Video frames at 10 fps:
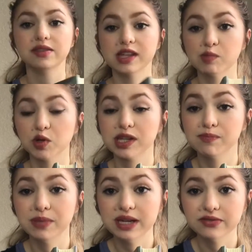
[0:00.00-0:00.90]
This book is
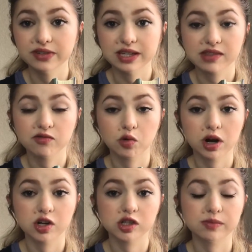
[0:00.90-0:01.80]
beefy, it's
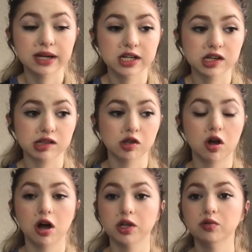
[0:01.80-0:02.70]
400 pages
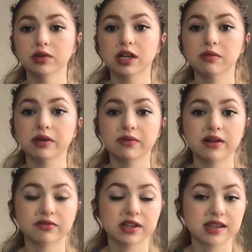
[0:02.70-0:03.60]
long. You will hear me
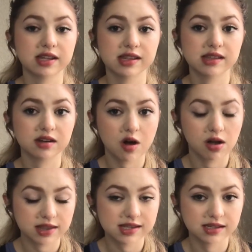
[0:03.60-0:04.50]
reference this
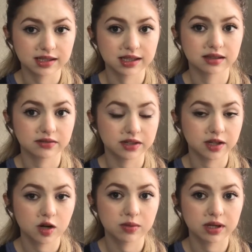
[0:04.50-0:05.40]
constantly in the
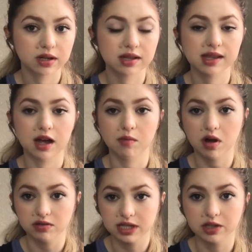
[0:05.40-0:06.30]
video because
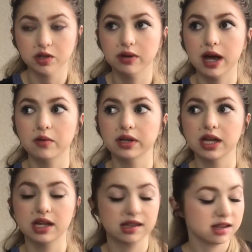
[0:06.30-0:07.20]
I'll tell you now in
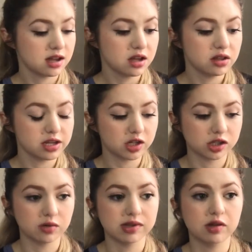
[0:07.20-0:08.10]
case the
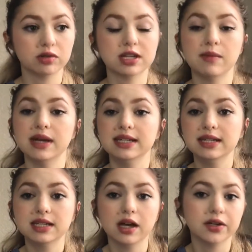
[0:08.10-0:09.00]
intro is the only time I
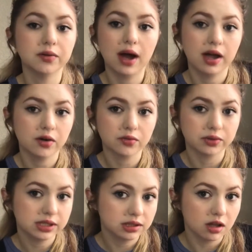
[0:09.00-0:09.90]
did tell you, I don't
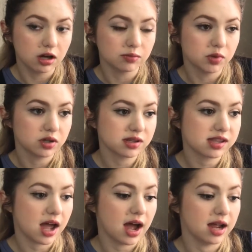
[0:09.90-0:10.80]
read long
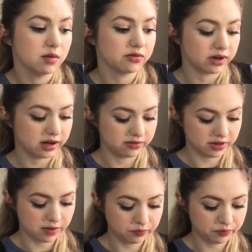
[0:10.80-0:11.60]
books. I'm afraid of them.